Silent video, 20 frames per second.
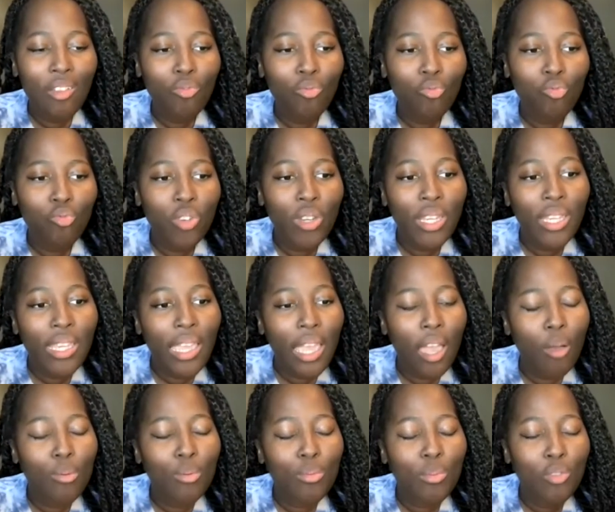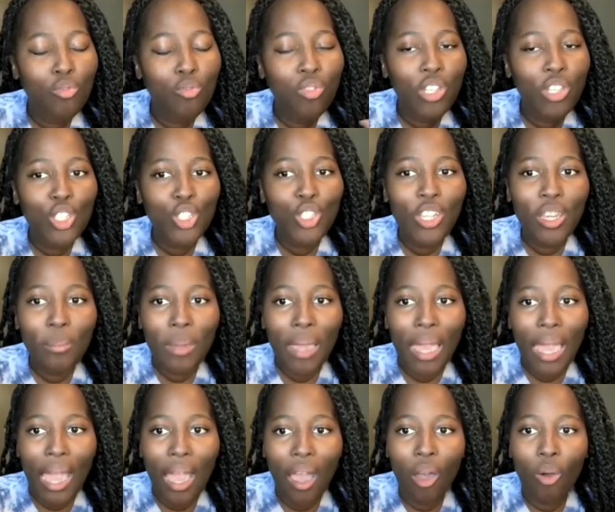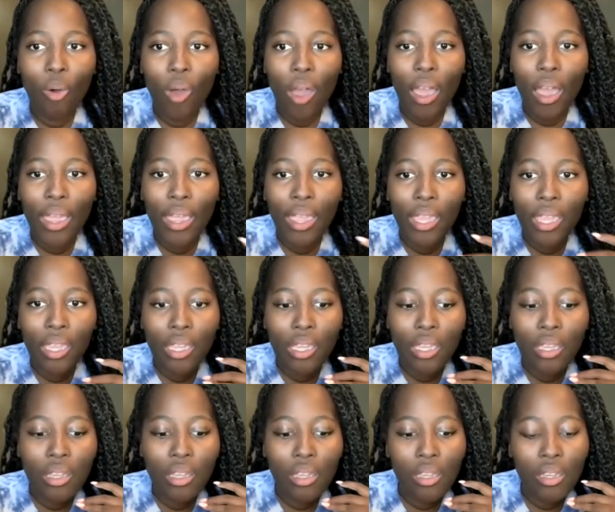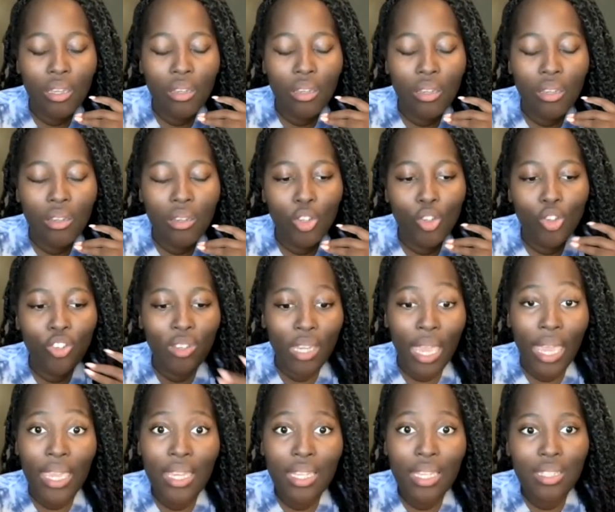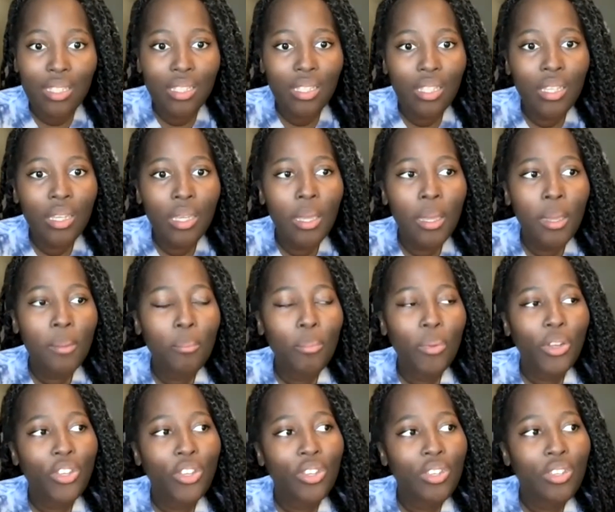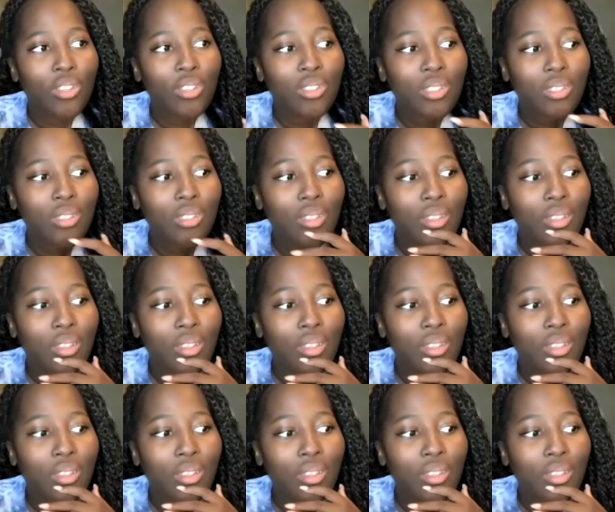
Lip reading: really helped me reshape how I create. Because